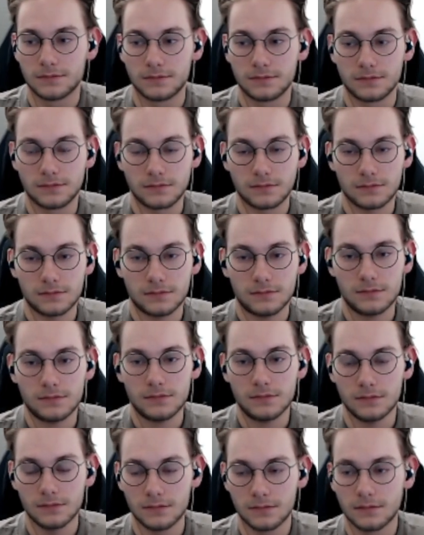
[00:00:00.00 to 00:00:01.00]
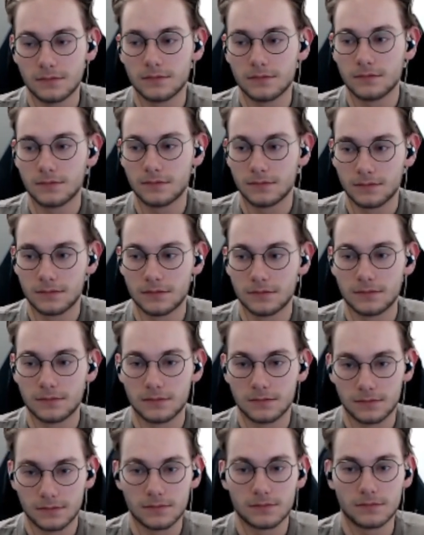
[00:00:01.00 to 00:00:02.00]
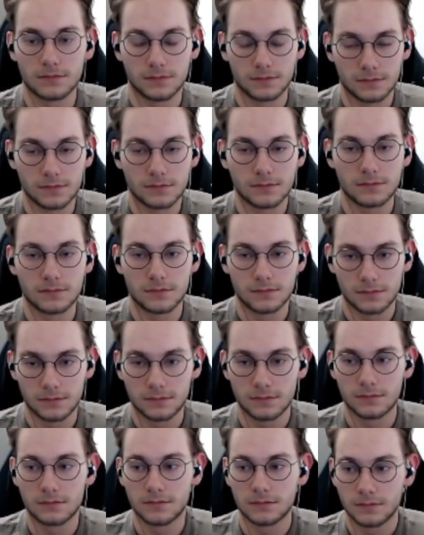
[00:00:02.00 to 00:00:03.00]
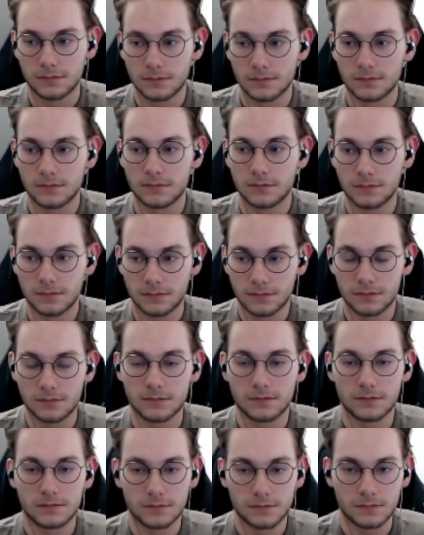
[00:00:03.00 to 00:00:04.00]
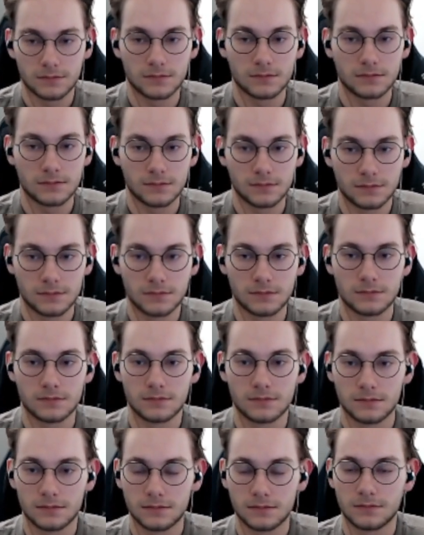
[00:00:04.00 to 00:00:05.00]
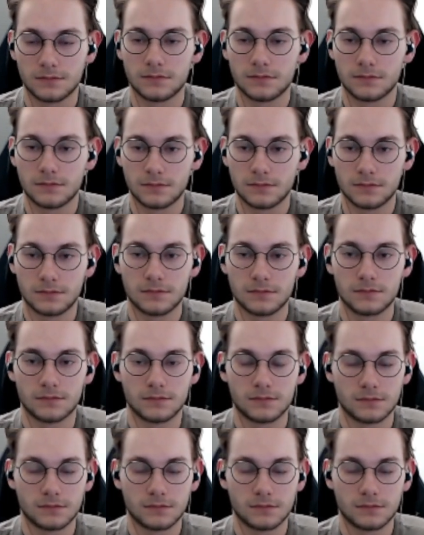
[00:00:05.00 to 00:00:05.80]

(not speaking)